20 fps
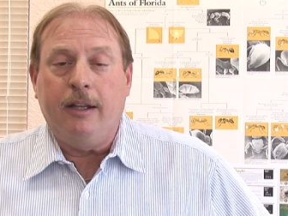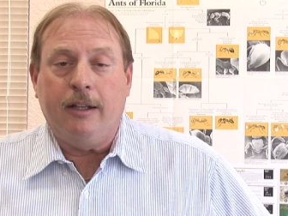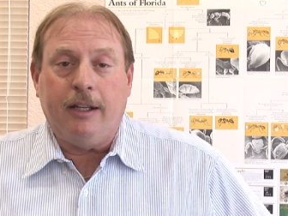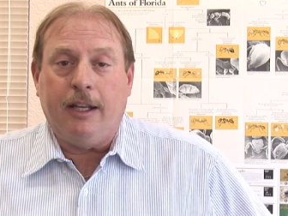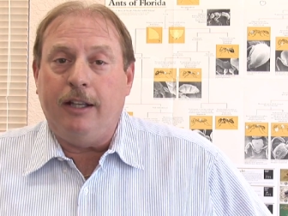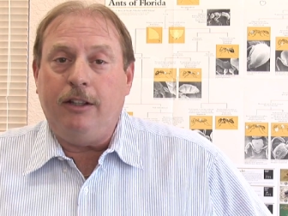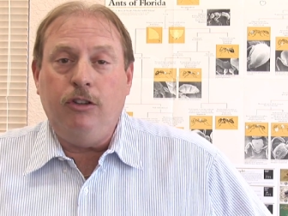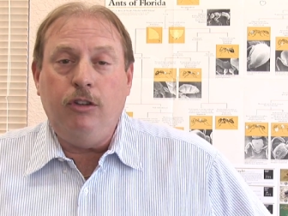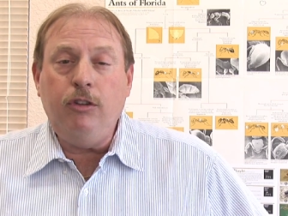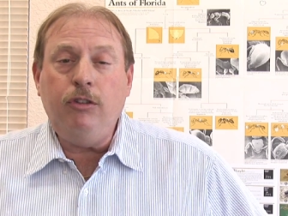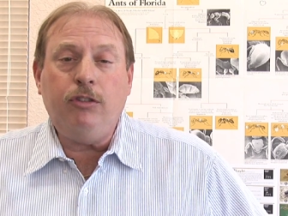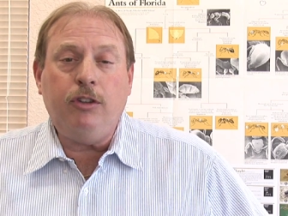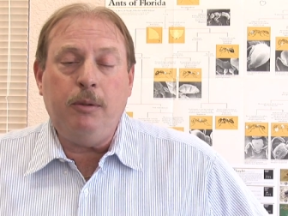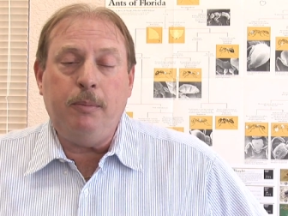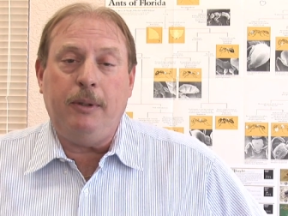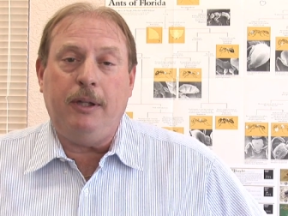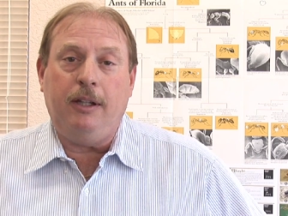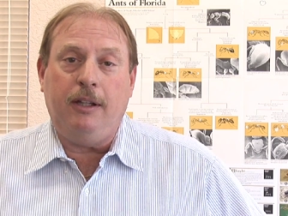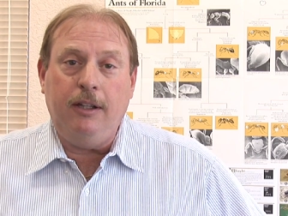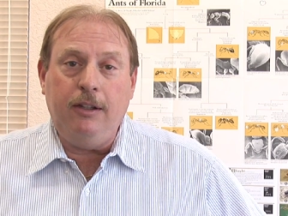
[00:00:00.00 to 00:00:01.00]
can usually
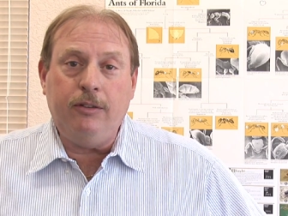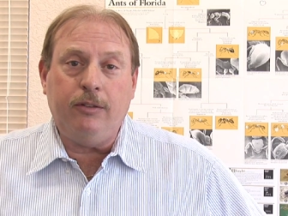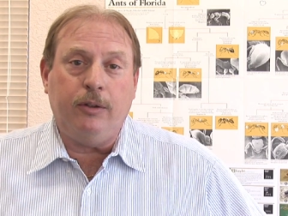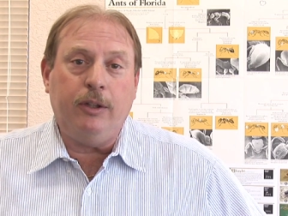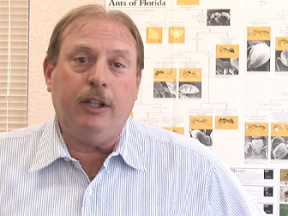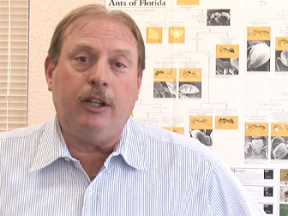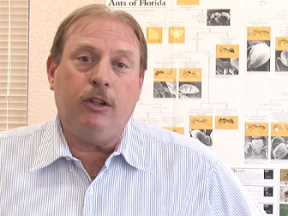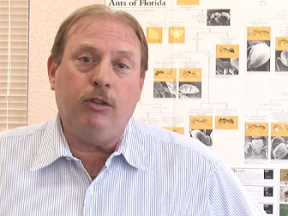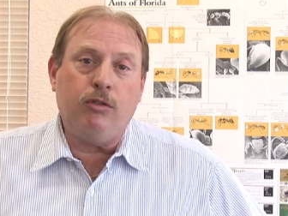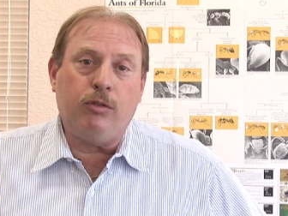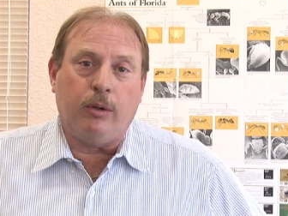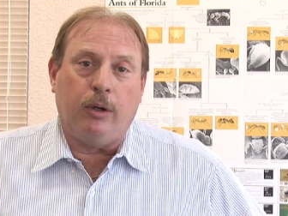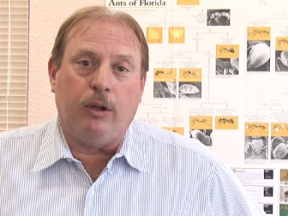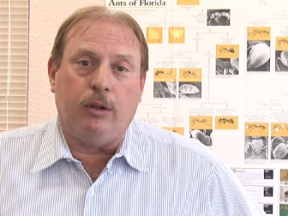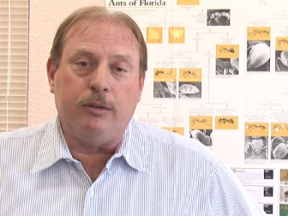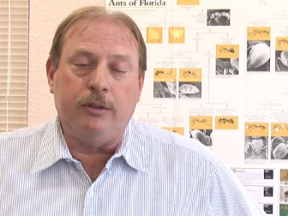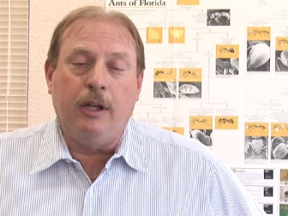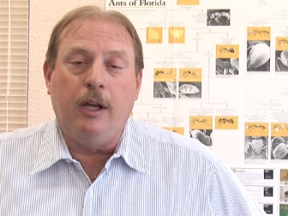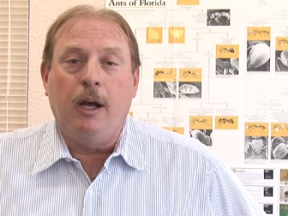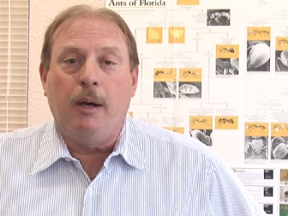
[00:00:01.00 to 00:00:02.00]
be easily
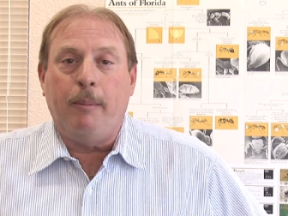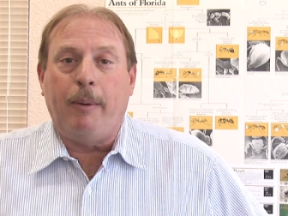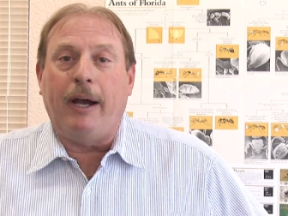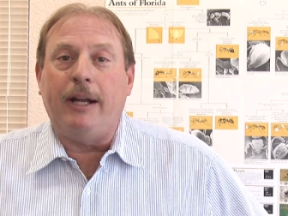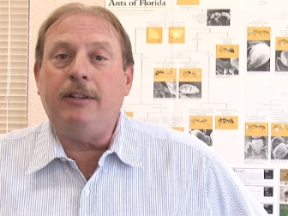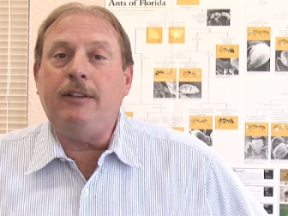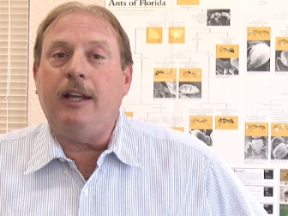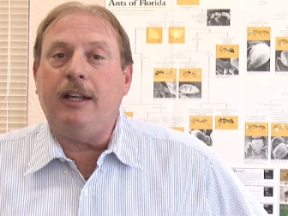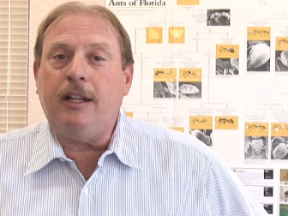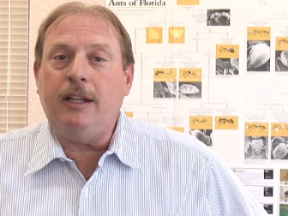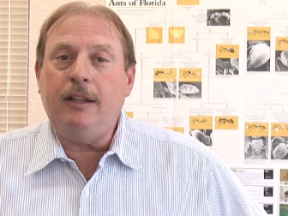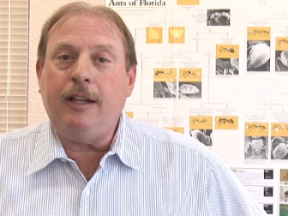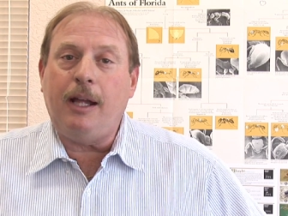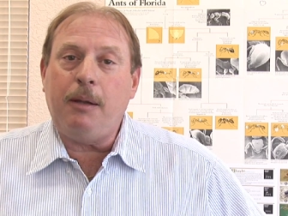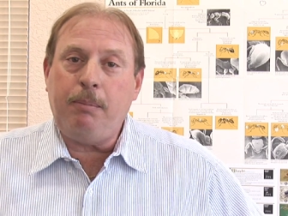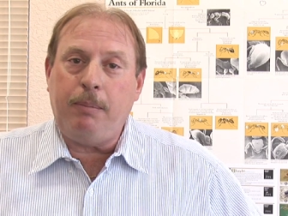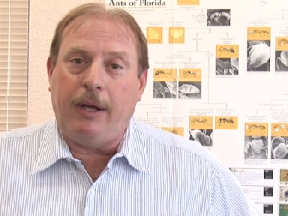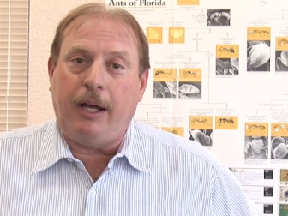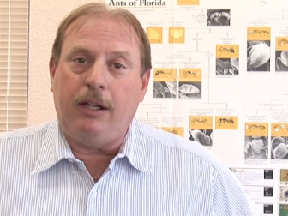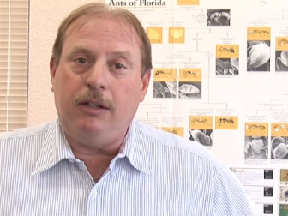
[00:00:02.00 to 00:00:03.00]
controlled by taking
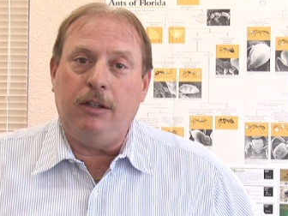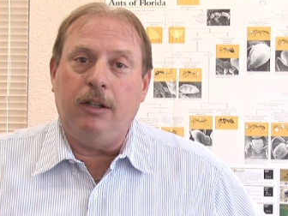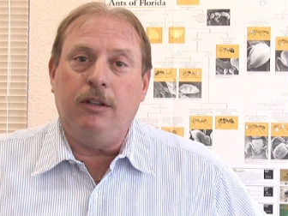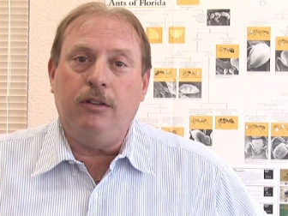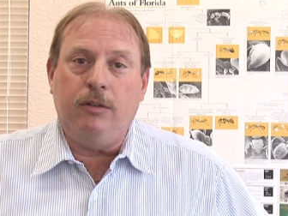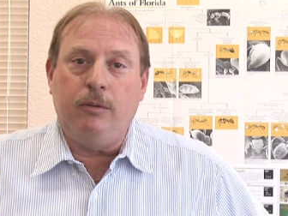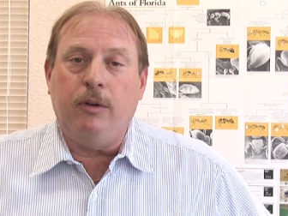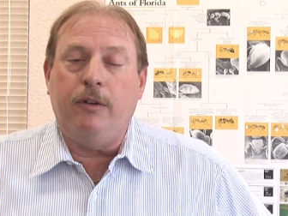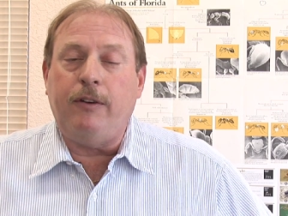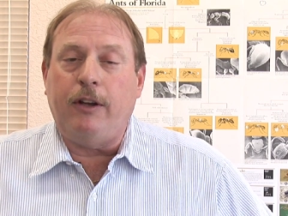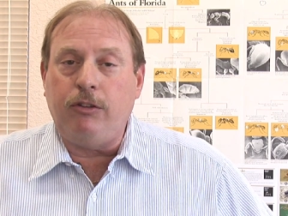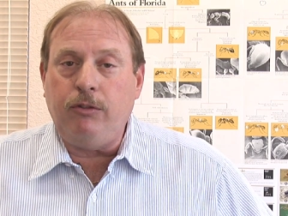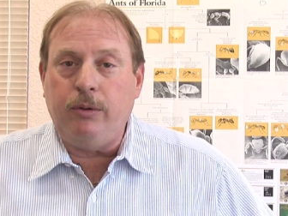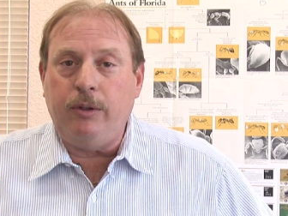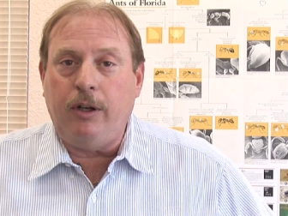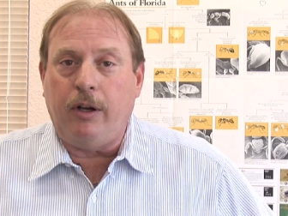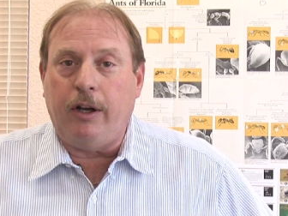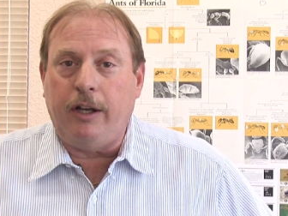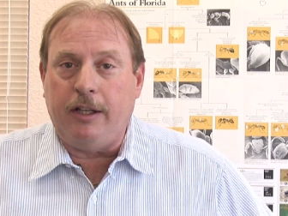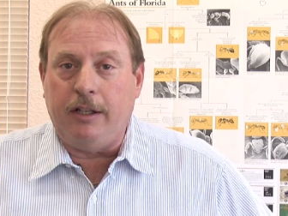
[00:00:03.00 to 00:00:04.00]
that pet to a
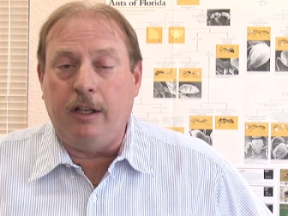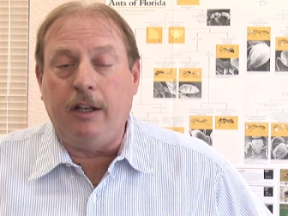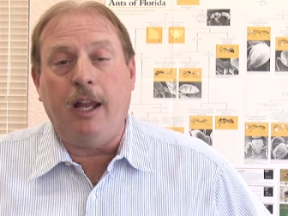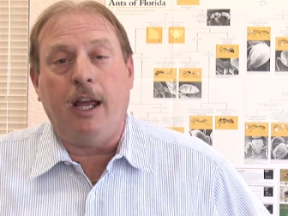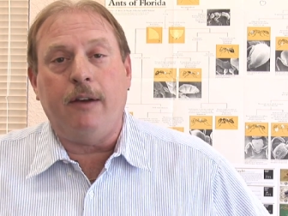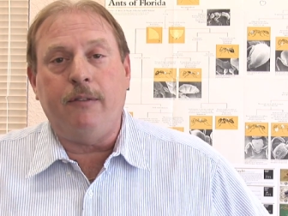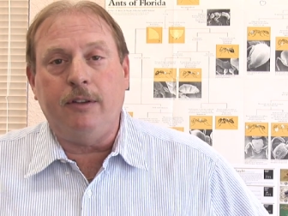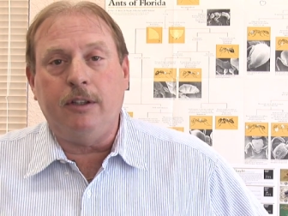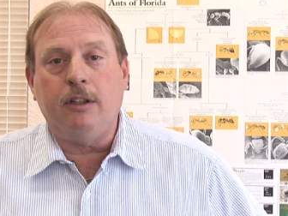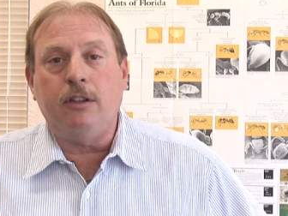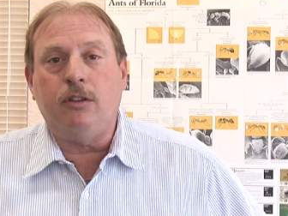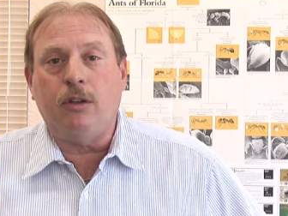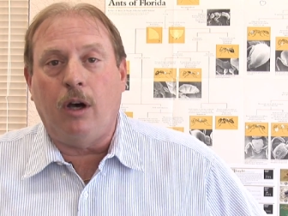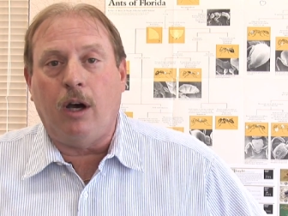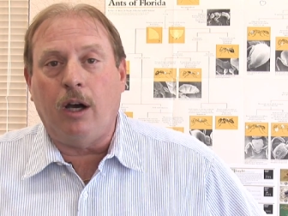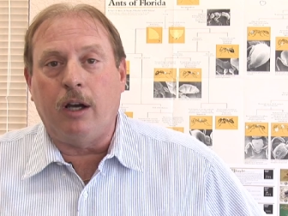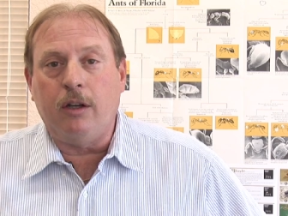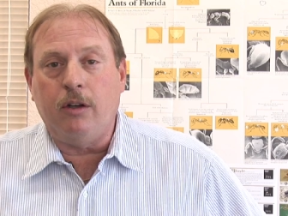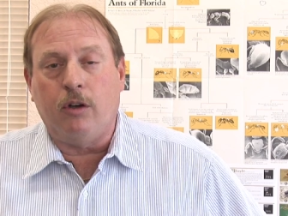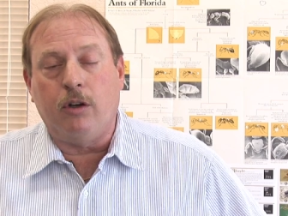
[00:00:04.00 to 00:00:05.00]
veterinarian and having the
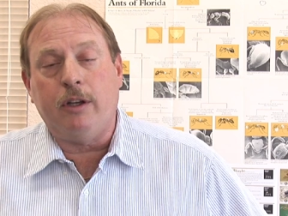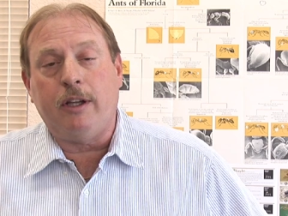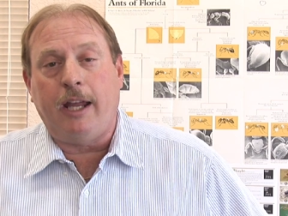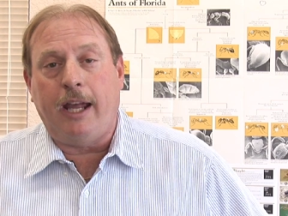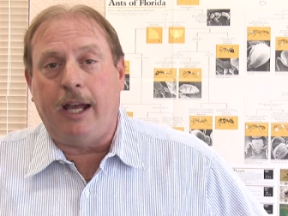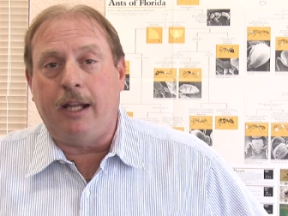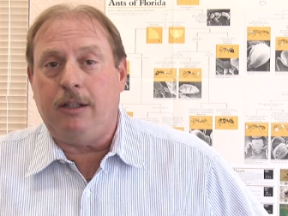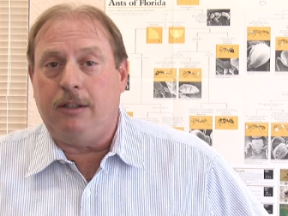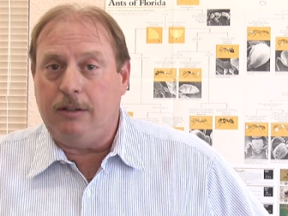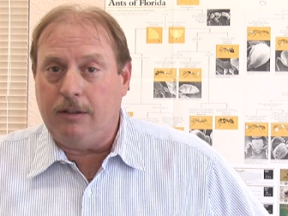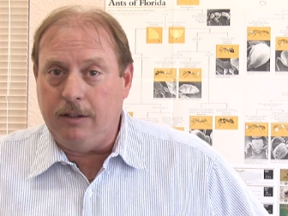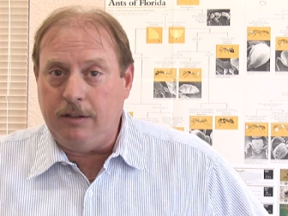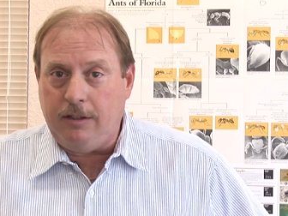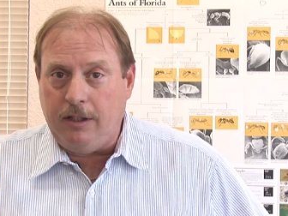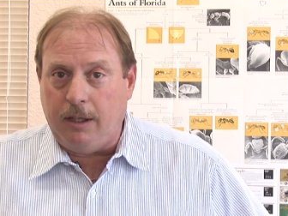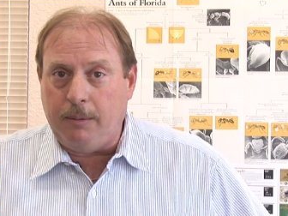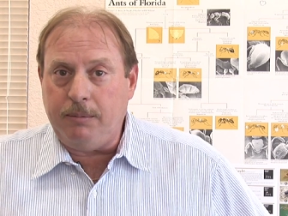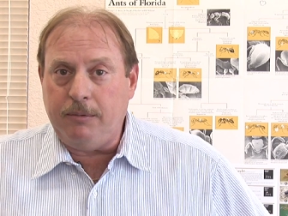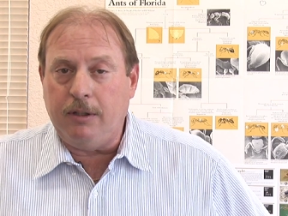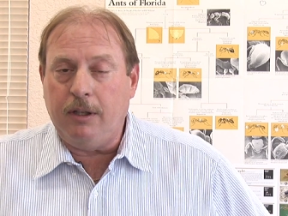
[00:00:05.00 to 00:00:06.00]
dog or cat
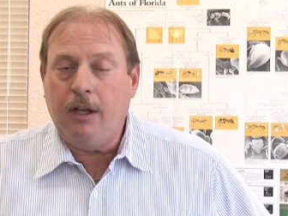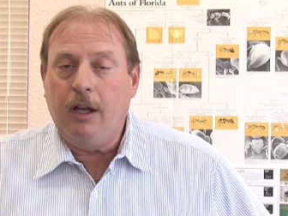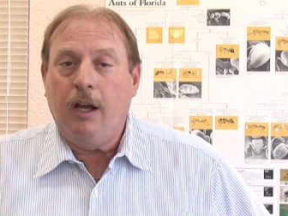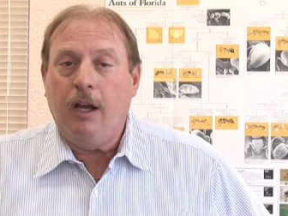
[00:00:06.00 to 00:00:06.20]
dipped